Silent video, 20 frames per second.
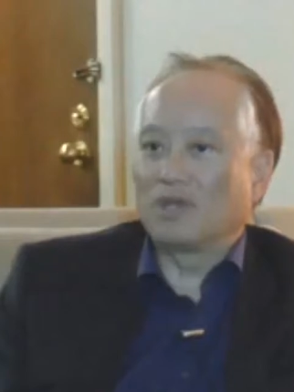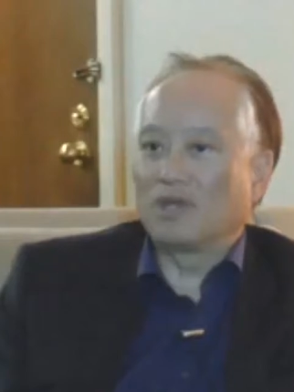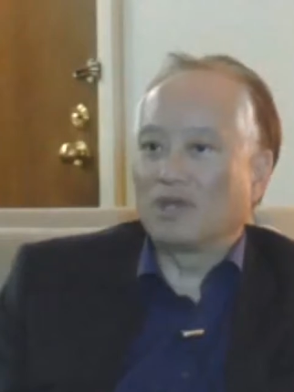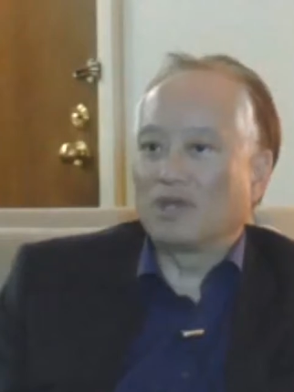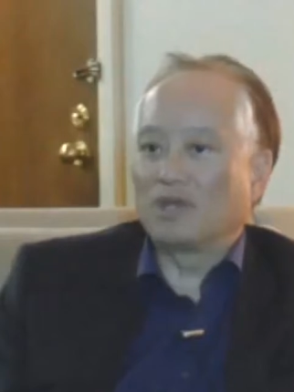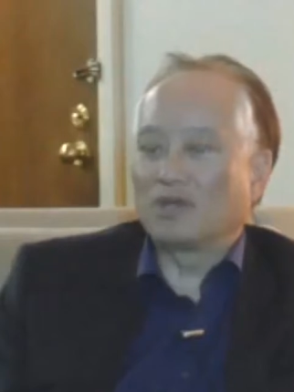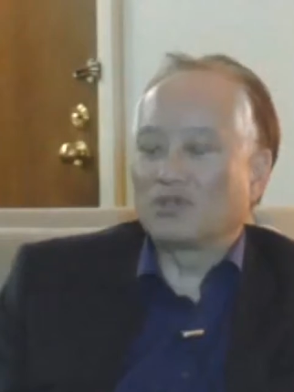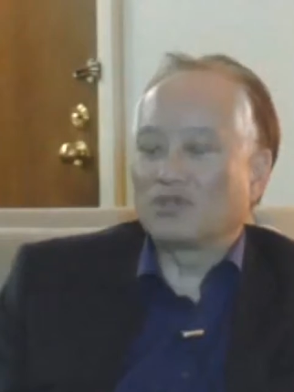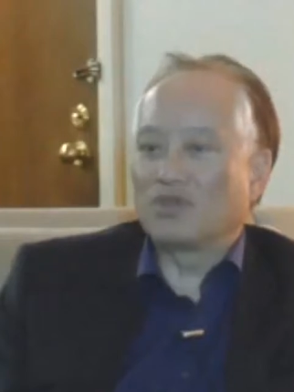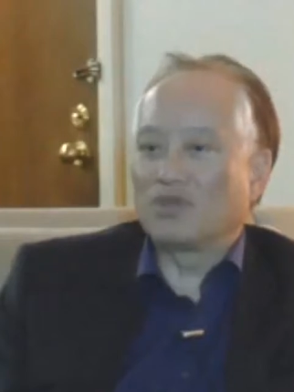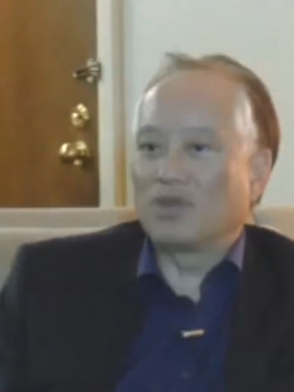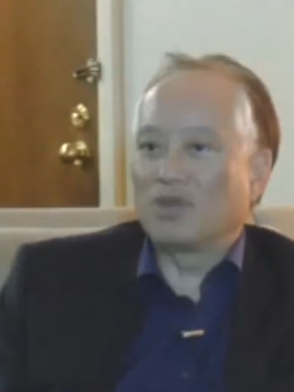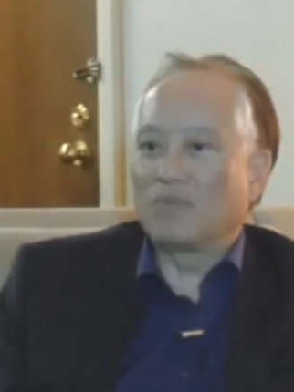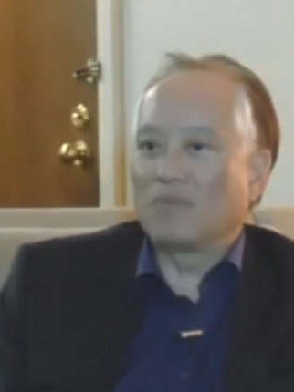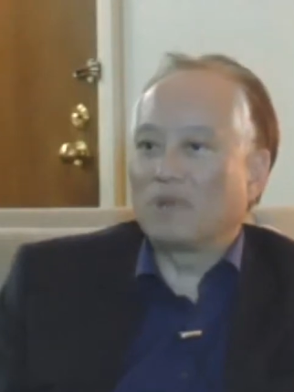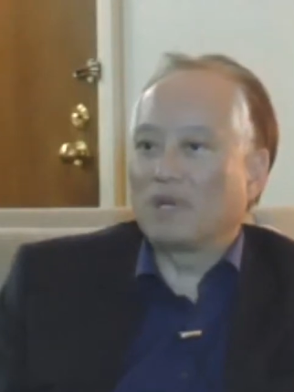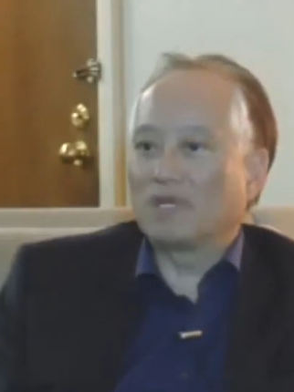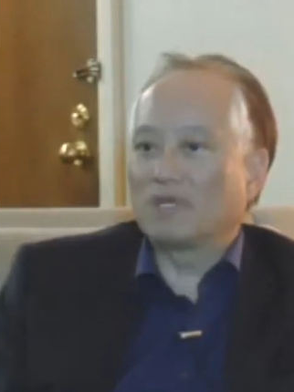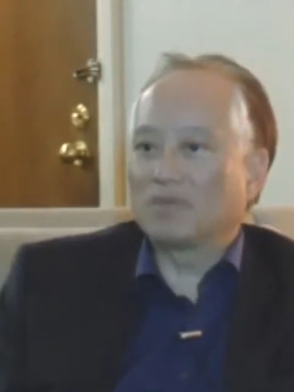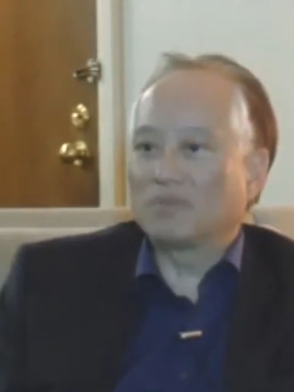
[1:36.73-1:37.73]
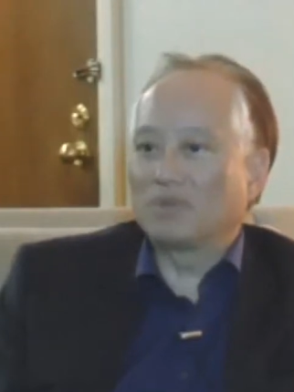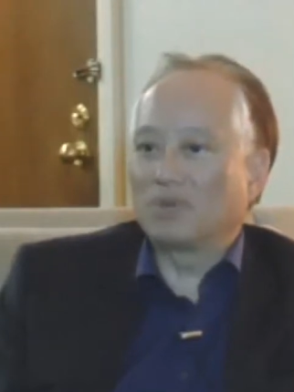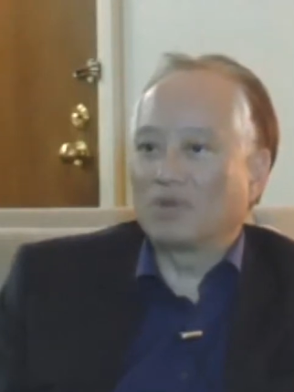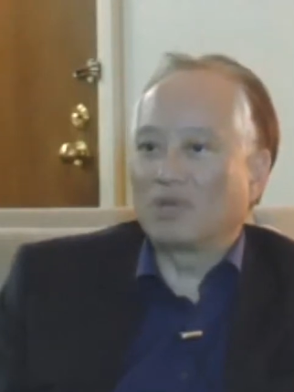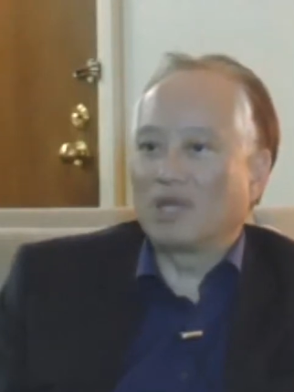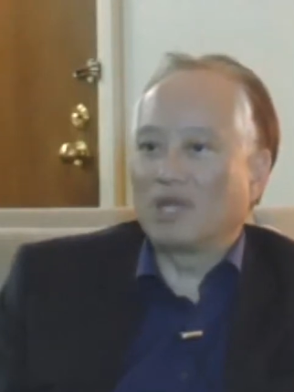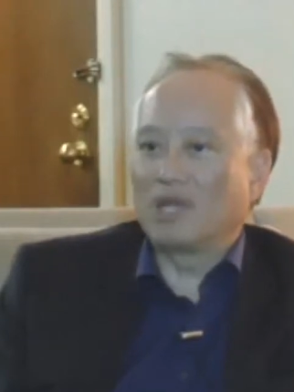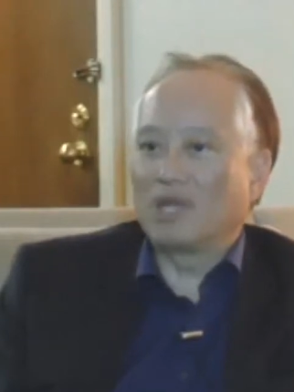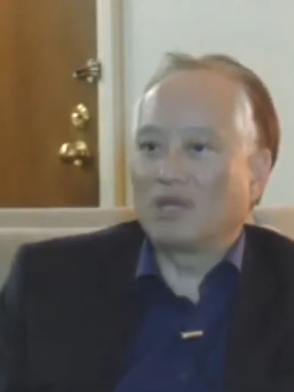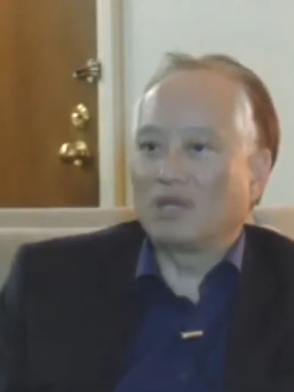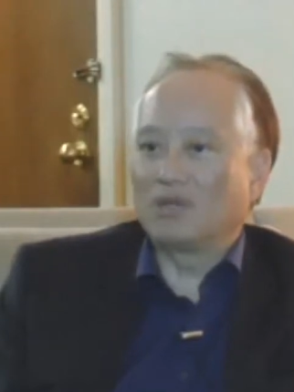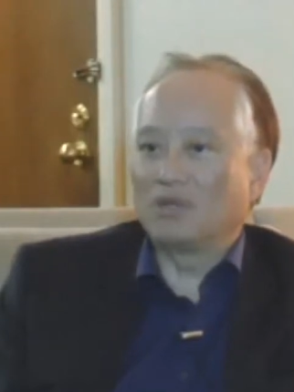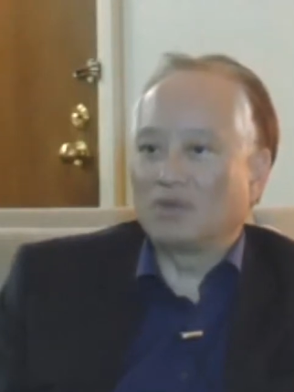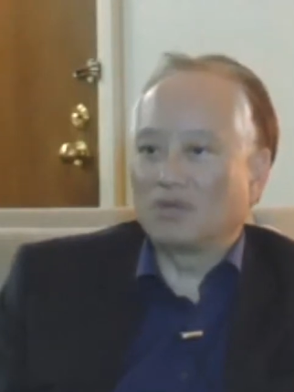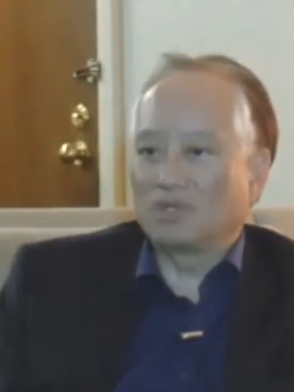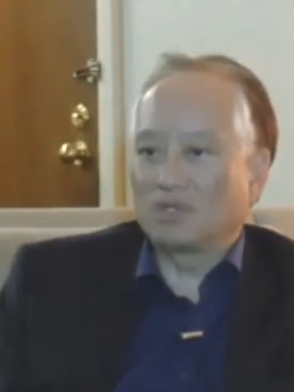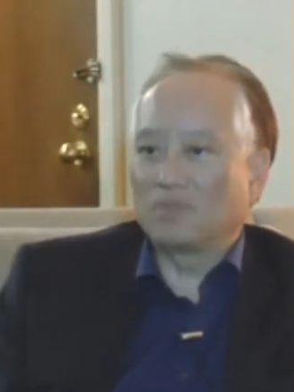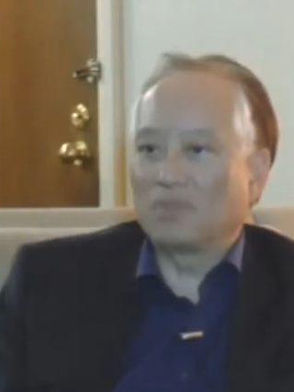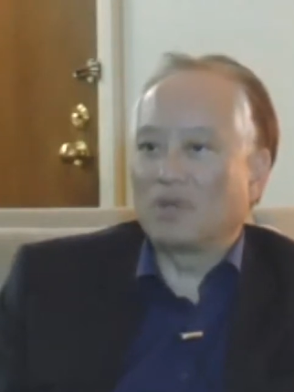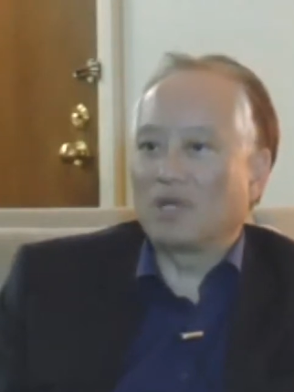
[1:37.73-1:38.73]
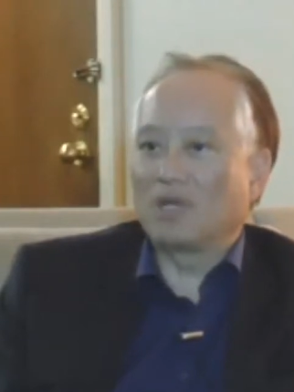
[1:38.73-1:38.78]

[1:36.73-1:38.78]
Australian passport and a US